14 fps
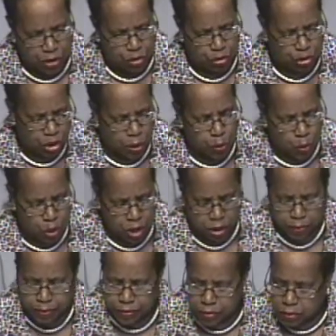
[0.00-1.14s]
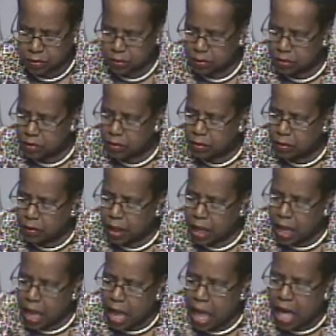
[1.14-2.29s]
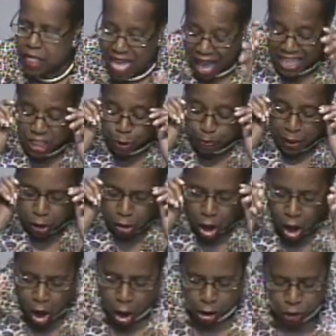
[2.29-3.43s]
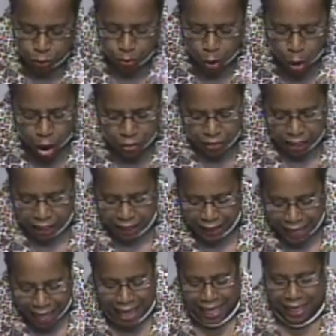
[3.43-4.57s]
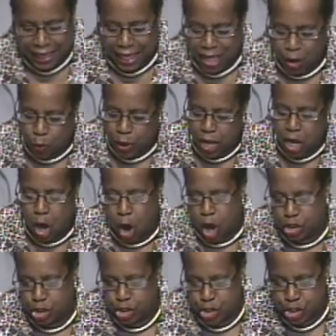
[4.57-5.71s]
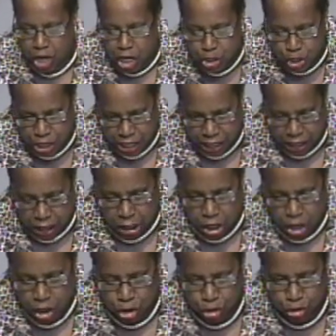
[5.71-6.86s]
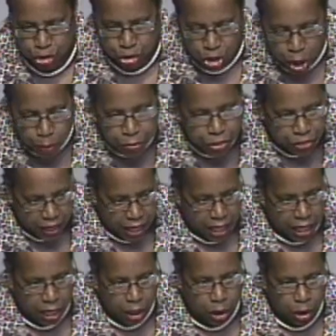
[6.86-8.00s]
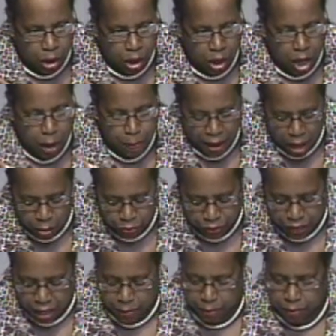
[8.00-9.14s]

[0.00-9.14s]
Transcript: someone, that's because more than likely we are judging something about them.